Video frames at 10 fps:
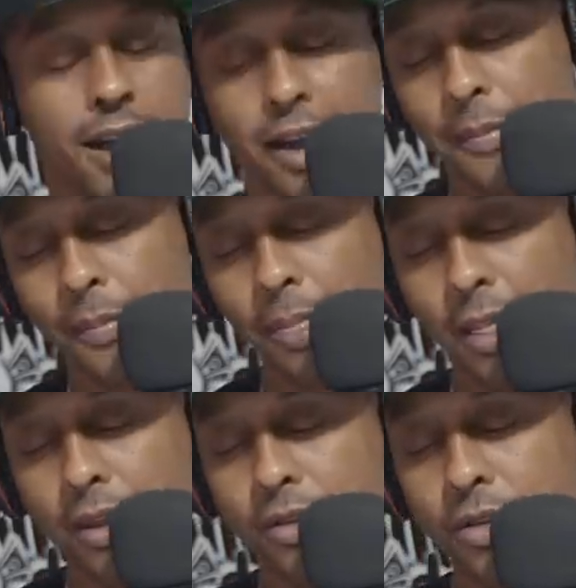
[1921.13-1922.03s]
Hey,
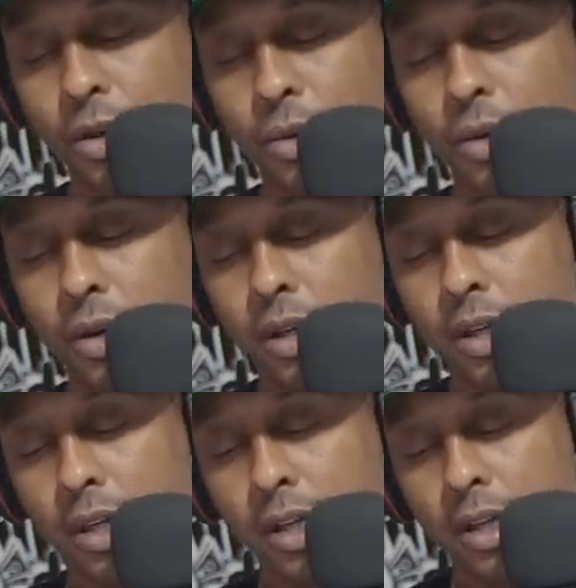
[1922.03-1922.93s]
so
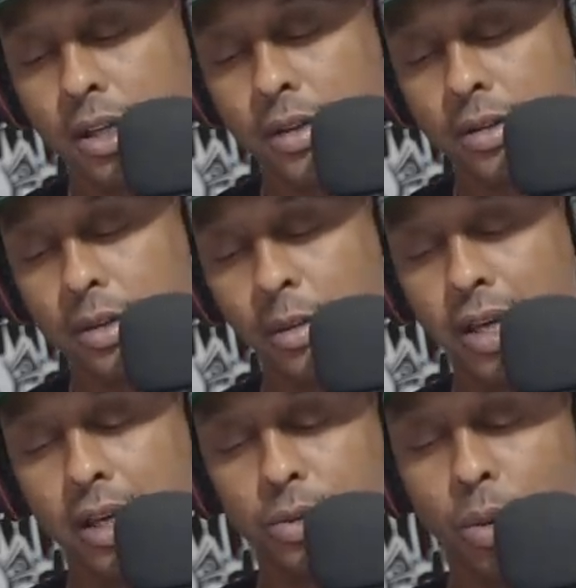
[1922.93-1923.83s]
let me
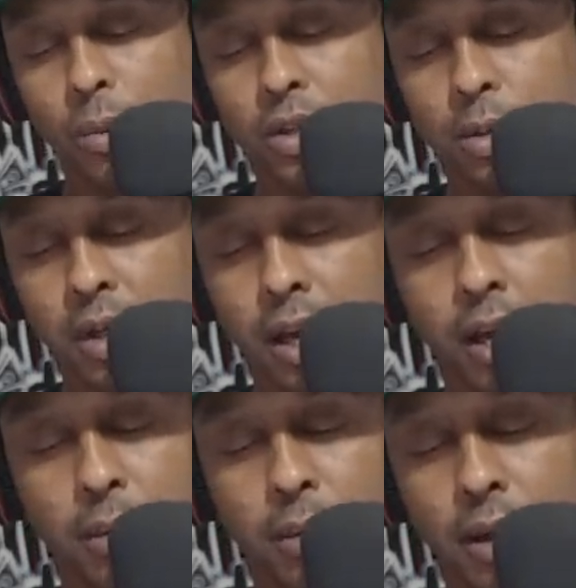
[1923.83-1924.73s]
get this woman some
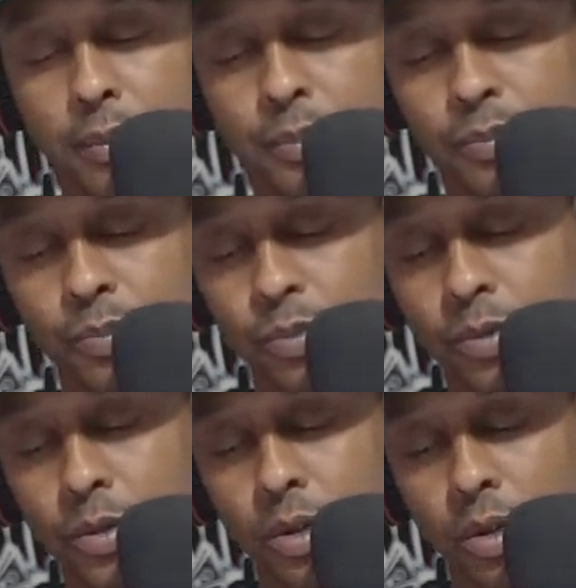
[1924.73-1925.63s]
game, man.
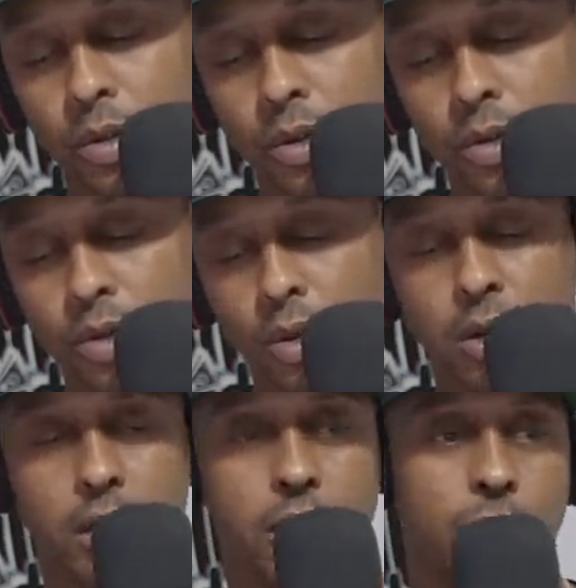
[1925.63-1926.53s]

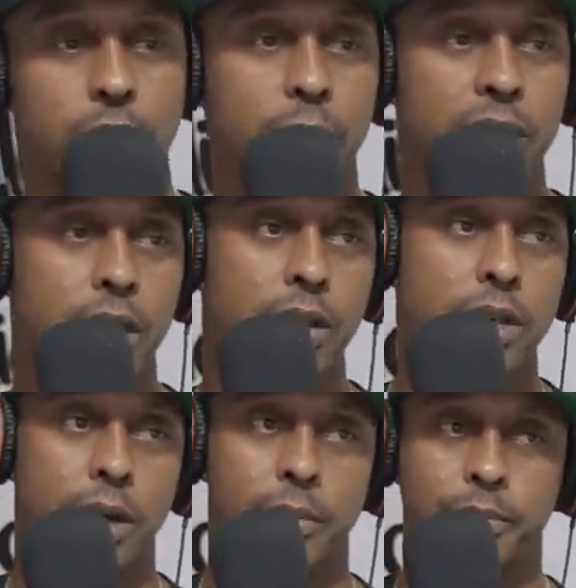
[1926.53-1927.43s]
So let me tell you
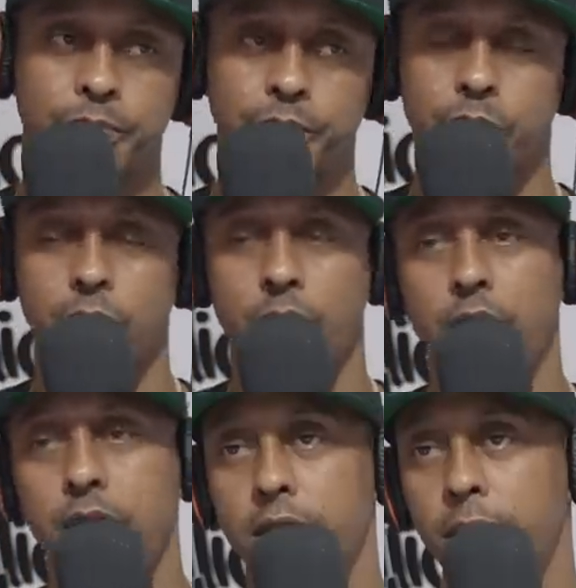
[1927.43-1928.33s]
something.
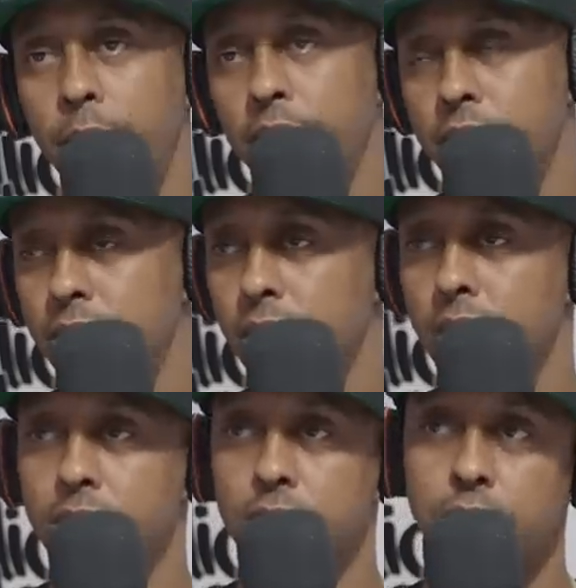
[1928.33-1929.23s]
He's getting pictures in
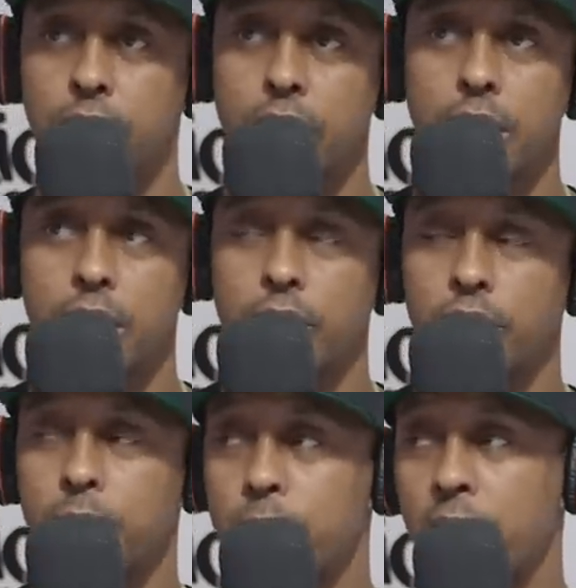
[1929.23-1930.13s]
his
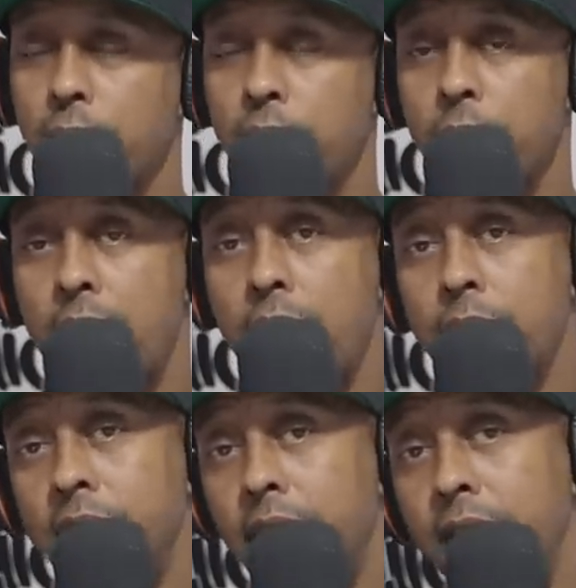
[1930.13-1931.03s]
from his baby
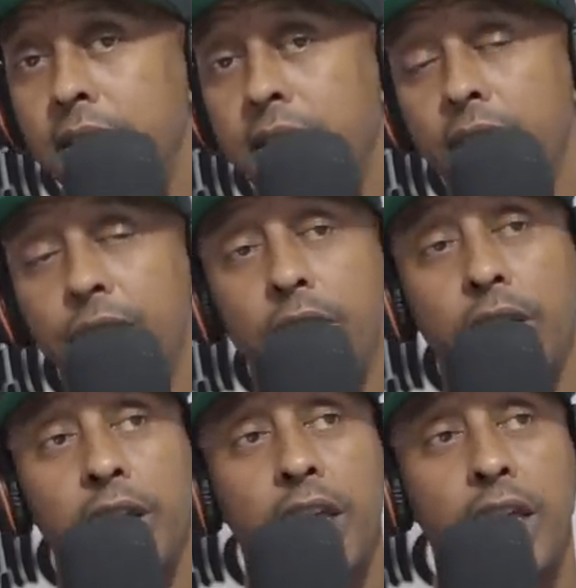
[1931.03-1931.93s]
moms that he's saving
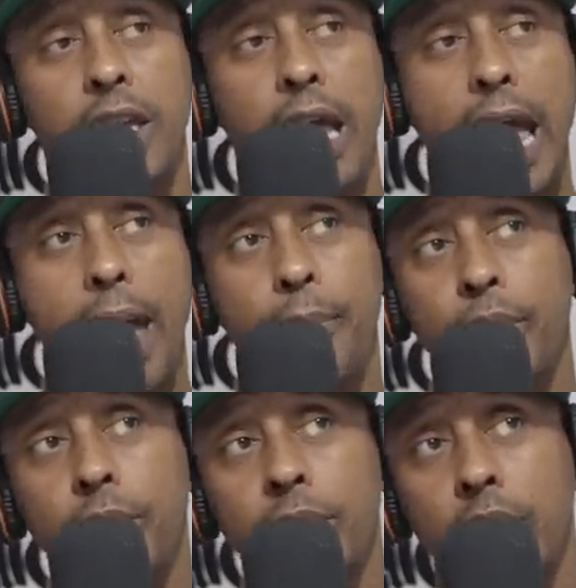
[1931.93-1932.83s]
in a hidden
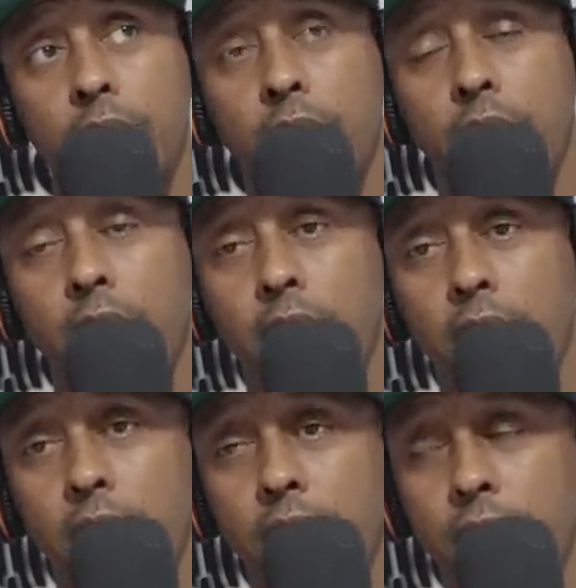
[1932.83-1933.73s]
app. Baby moms.